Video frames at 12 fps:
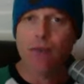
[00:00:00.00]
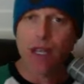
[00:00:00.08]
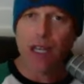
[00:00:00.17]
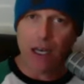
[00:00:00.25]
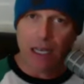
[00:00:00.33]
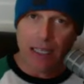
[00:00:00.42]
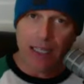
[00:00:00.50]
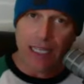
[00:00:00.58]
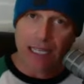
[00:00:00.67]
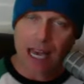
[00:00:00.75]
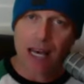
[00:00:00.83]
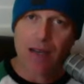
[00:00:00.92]
uh, in the
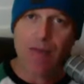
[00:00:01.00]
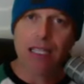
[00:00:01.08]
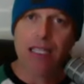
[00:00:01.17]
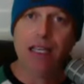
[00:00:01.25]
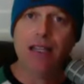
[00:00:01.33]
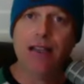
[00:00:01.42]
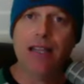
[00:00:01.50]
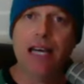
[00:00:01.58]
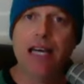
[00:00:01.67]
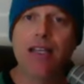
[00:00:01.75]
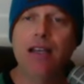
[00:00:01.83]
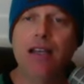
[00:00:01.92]
Academy,
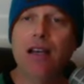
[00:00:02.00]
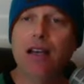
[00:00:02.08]
then